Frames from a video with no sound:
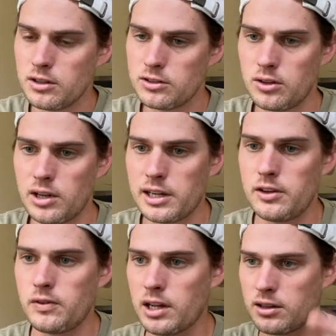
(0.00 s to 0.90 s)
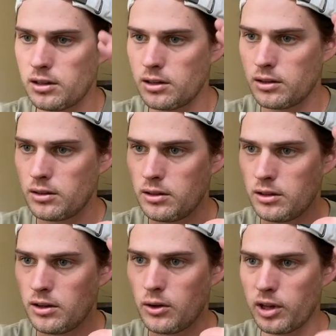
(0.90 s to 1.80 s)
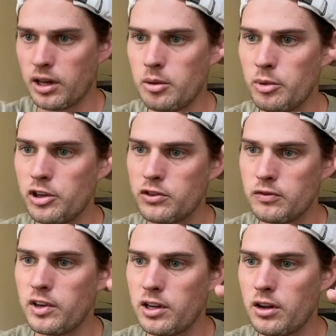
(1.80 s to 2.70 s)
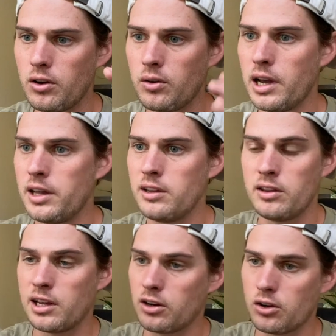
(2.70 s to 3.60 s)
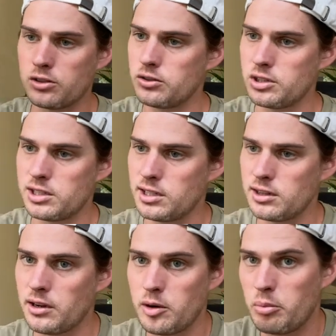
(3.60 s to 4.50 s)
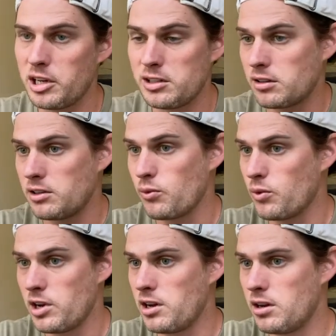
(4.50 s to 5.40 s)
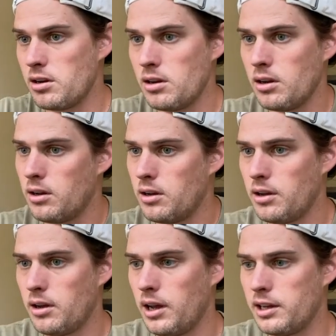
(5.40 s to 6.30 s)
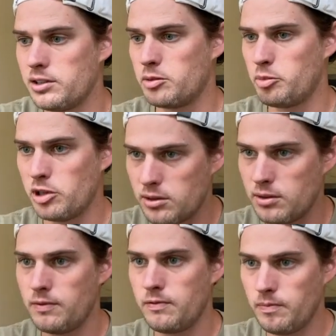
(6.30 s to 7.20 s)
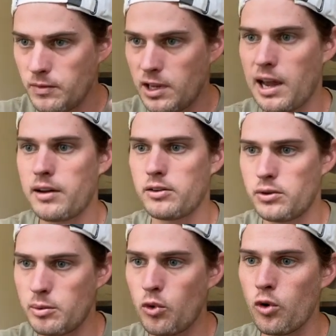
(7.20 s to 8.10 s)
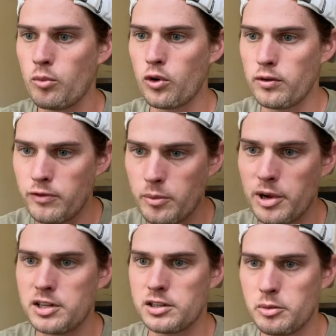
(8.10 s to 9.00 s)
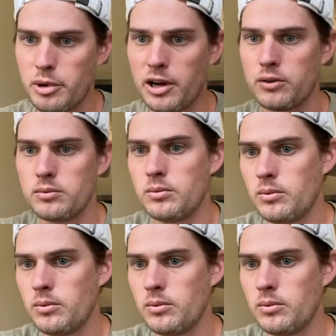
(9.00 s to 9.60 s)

So like you've got the, you know, the image or video, and then they can also just sit there and basically read and just be gathering more and more information about